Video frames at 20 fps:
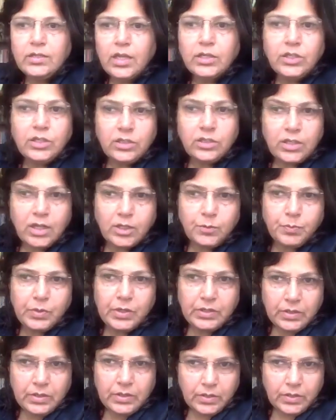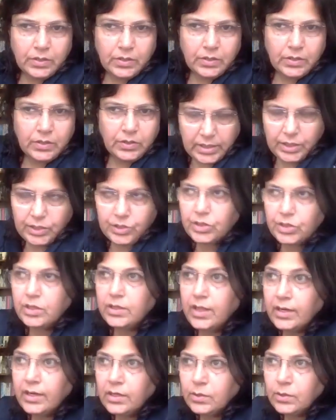read it in such and
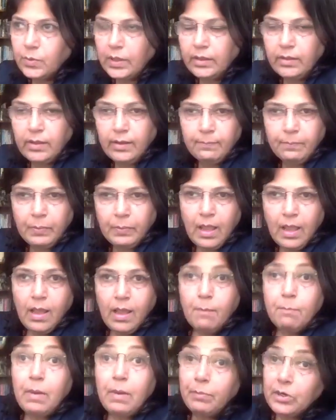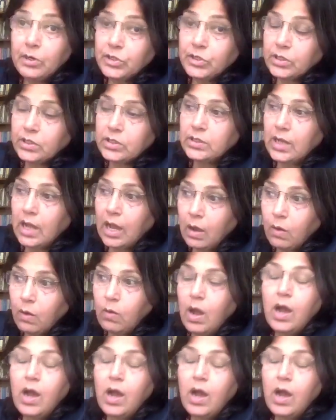such person's translation. That is one thing.